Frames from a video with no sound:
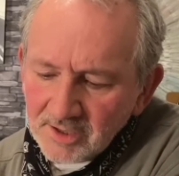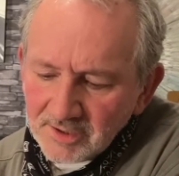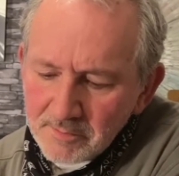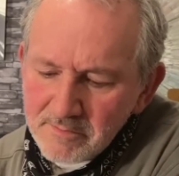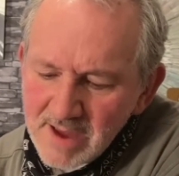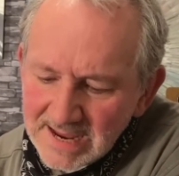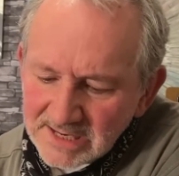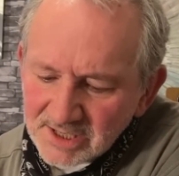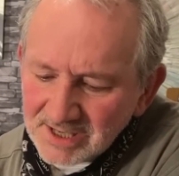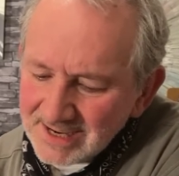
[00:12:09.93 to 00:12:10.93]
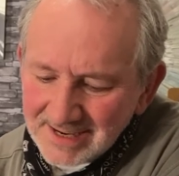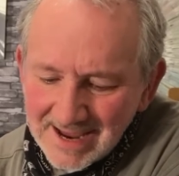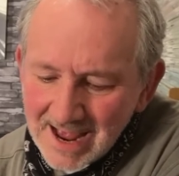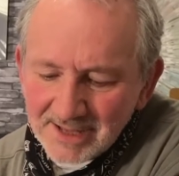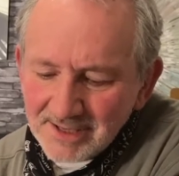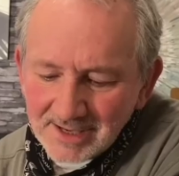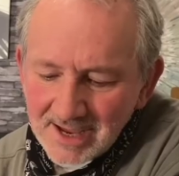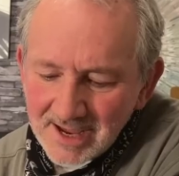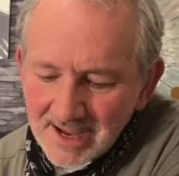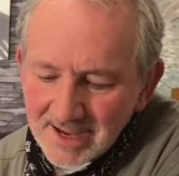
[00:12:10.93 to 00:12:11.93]
mid and
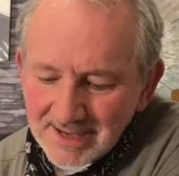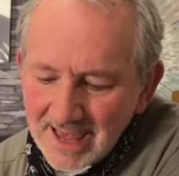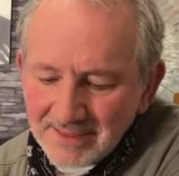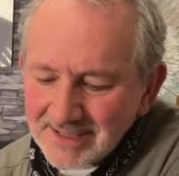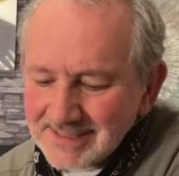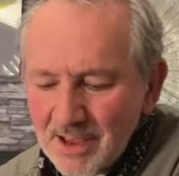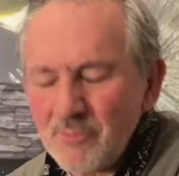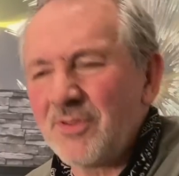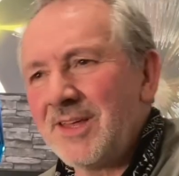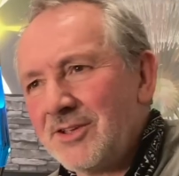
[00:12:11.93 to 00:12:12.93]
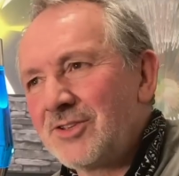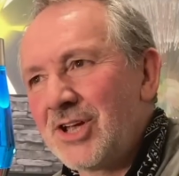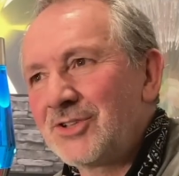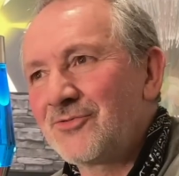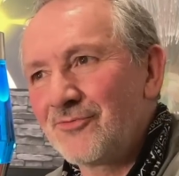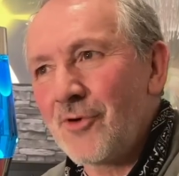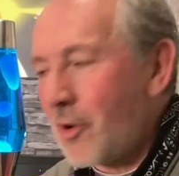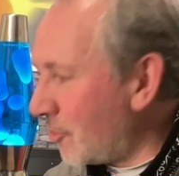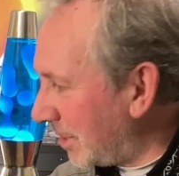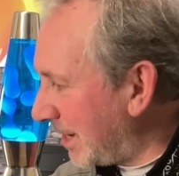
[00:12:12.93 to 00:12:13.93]
yeah, there's something just
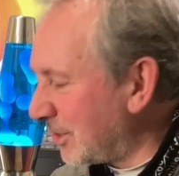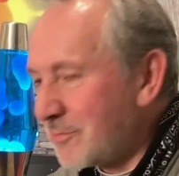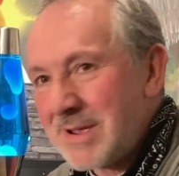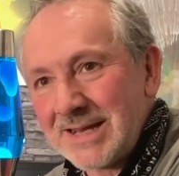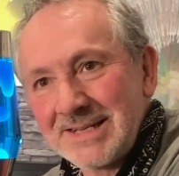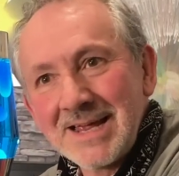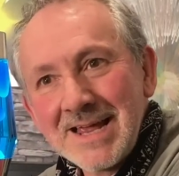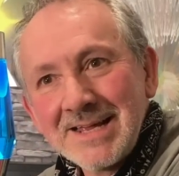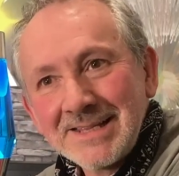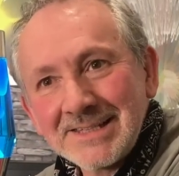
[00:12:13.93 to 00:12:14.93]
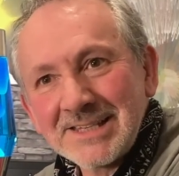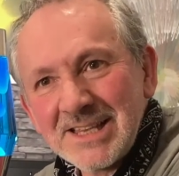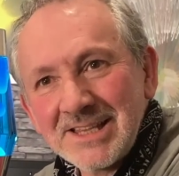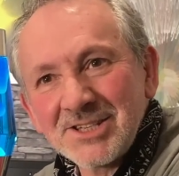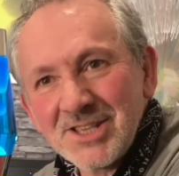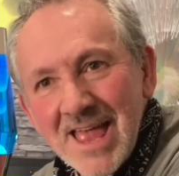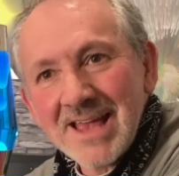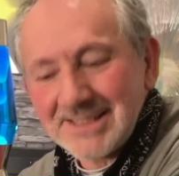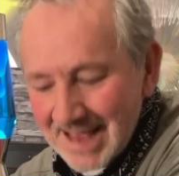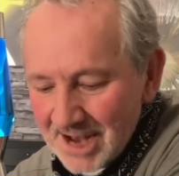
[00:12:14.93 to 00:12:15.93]
wrong in the mid. The snare
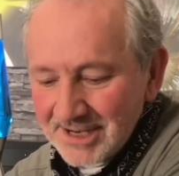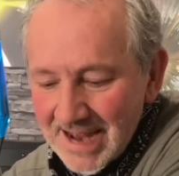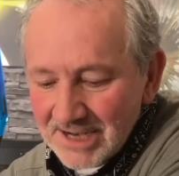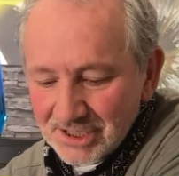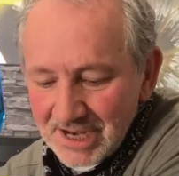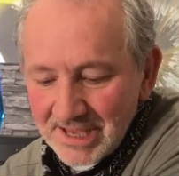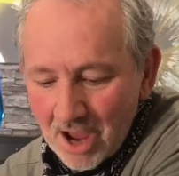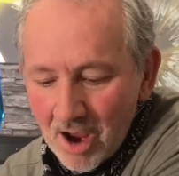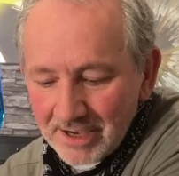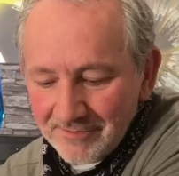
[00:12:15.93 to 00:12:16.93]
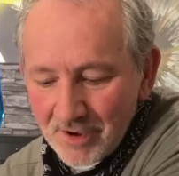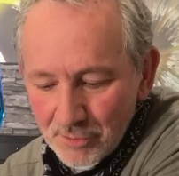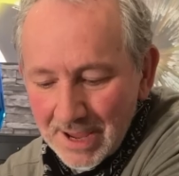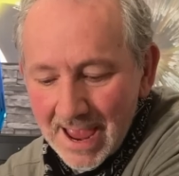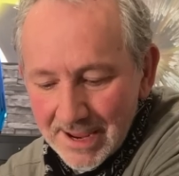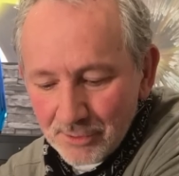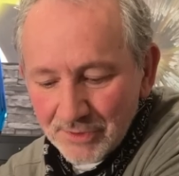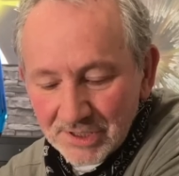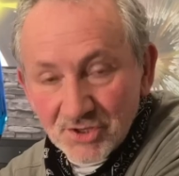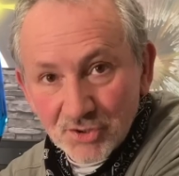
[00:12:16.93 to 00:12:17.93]
sounded actually kind of okay on
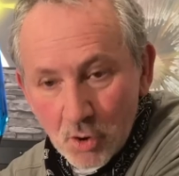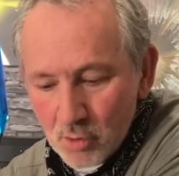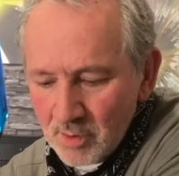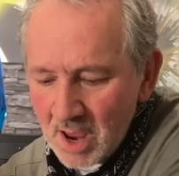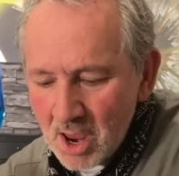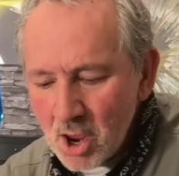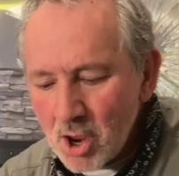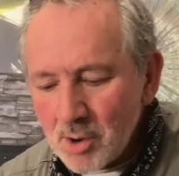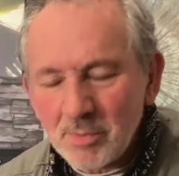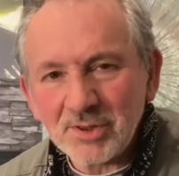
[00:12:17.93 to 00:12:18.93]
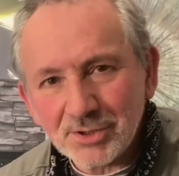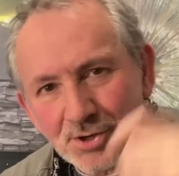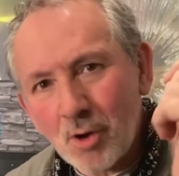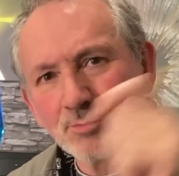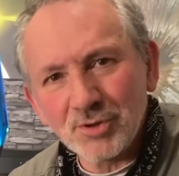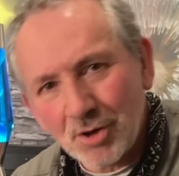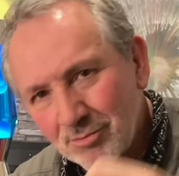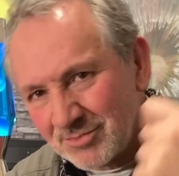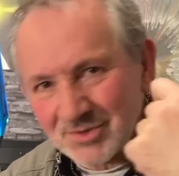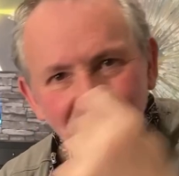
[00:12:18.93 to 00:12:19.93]
this song, but the
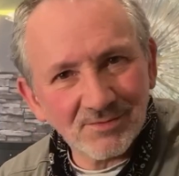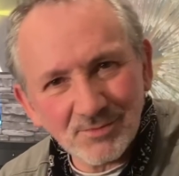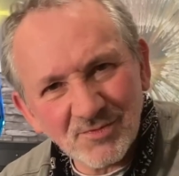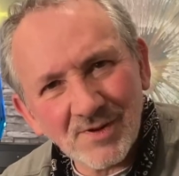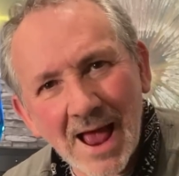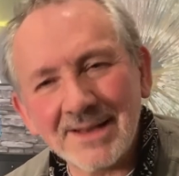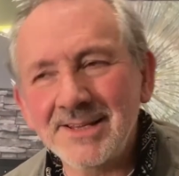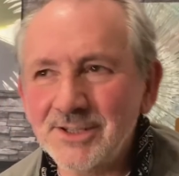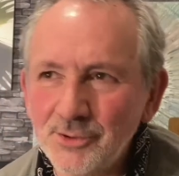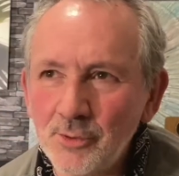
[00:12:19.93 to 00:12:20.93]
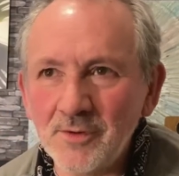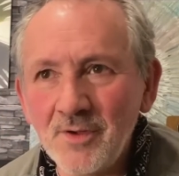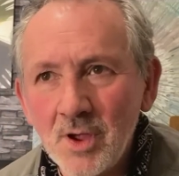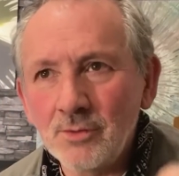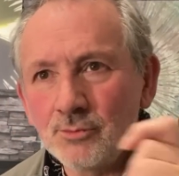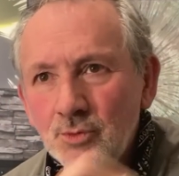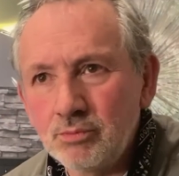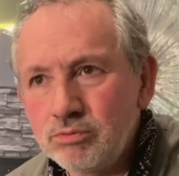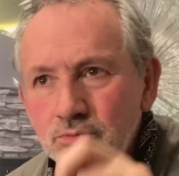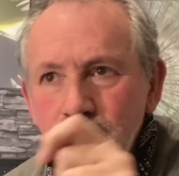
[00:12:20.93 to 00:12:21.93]
tom-toms had this sort of
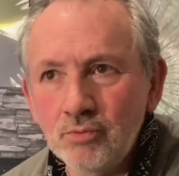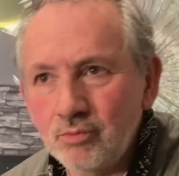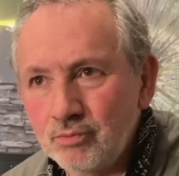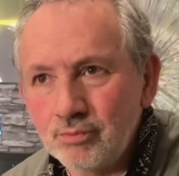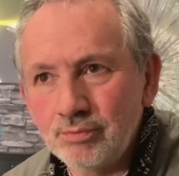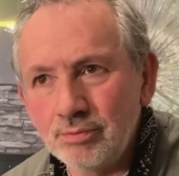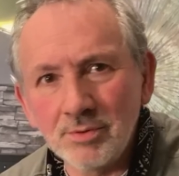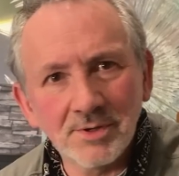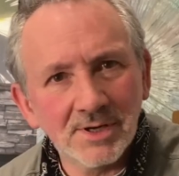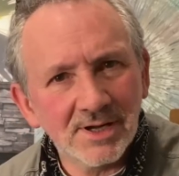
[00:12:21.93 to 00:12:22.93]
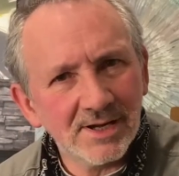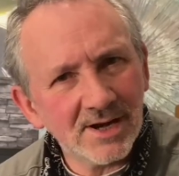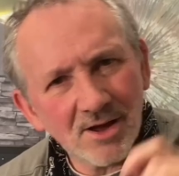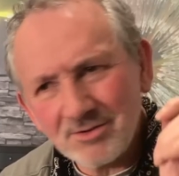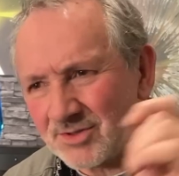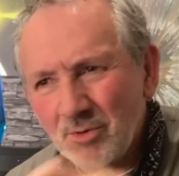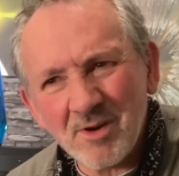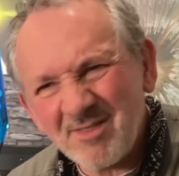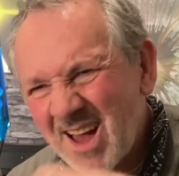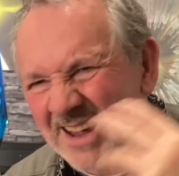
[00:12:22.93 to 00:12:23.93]
doo-doo, you know, sort
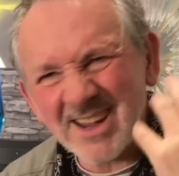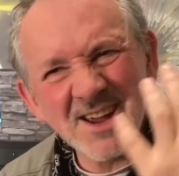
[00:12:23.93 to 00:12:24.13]
of like,